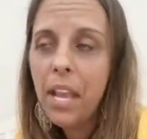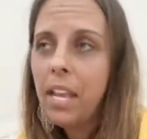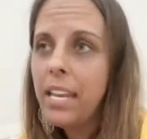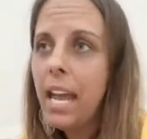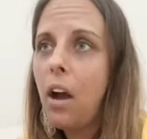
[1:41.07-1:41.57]

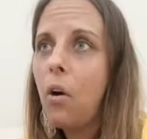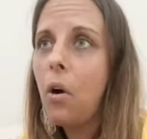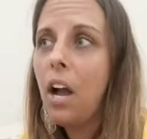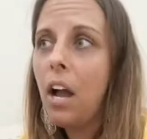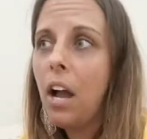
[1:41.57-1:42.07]

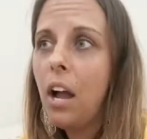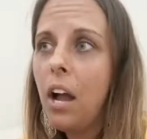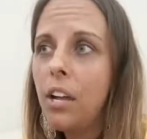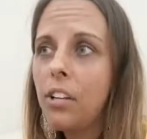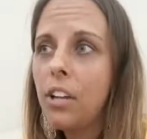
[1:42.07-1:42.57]
Now,
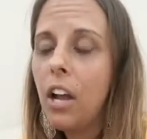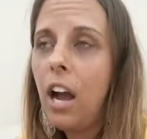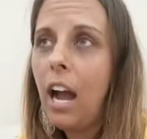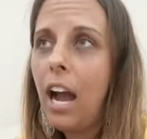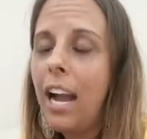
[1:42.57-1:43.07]

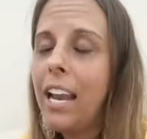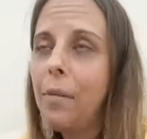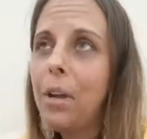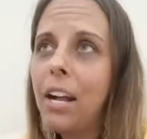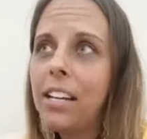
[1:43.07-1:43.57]
and I'm
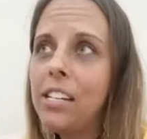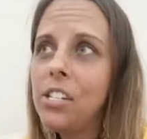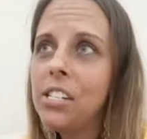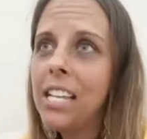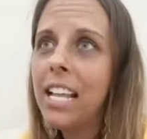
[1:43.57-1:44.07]
not going to
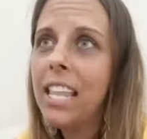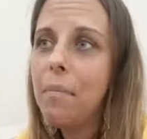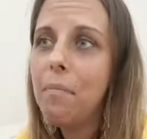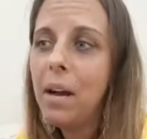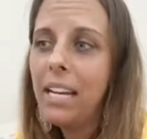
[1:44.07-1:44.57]
just say that
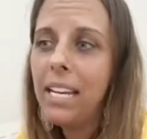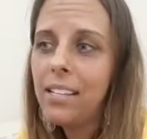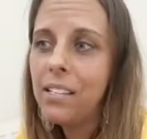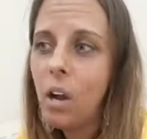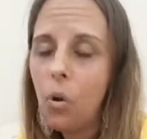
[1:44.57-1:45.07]
money
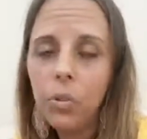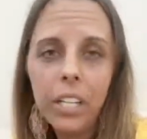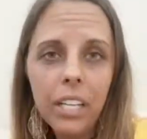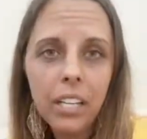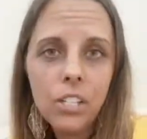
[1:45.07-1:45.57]
is the
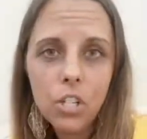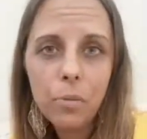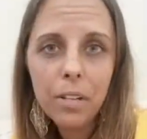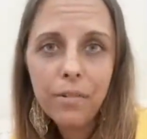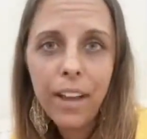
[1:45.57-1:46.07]
only
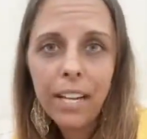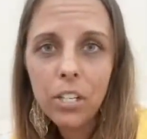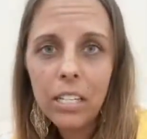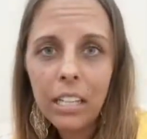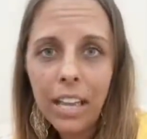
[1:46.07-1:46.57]
determining factor
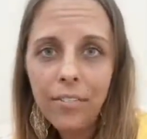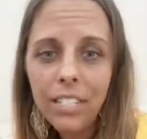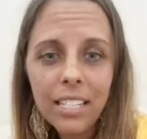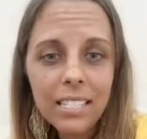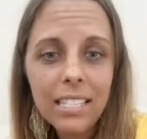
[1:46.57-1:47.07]
in life,
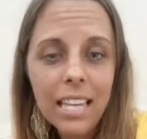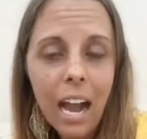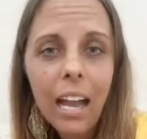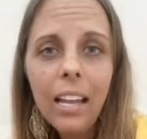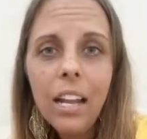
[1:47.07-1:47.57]
because it's
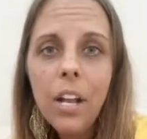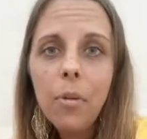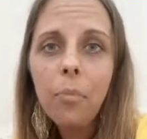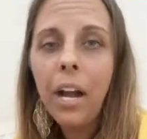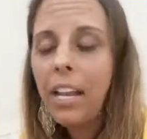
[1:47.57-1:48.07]
not,
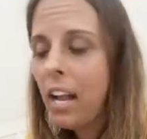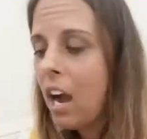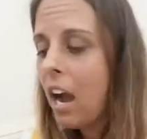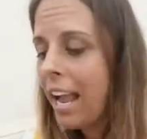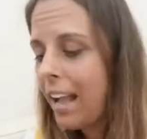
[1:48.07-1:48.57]
but
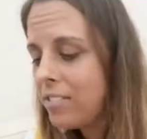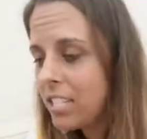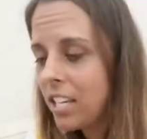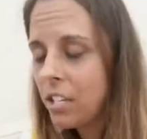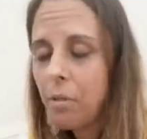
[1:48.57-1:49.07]
I have to
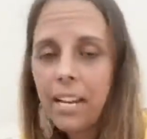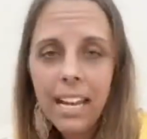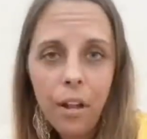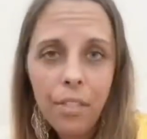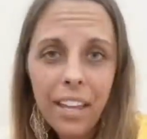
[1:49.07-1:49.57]
tell you right
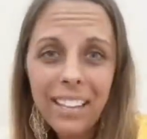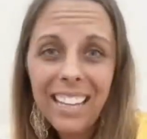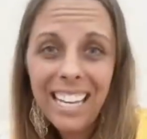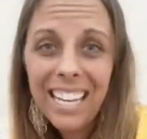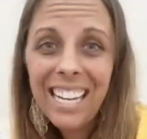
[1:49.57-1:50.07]
now that
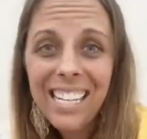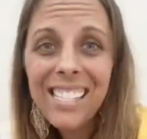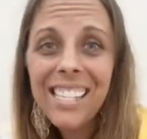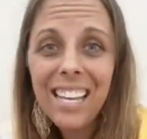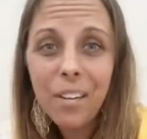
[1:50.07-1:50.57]
it
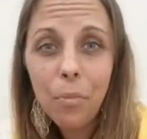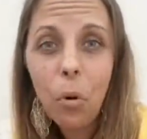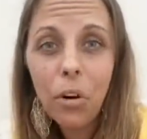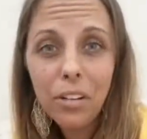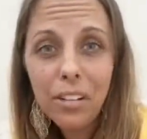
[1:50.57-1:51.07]
is an
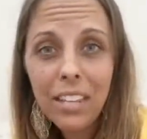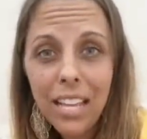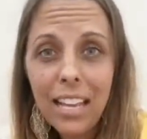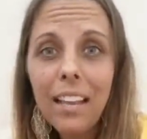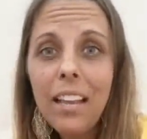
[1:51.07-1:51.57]
important thing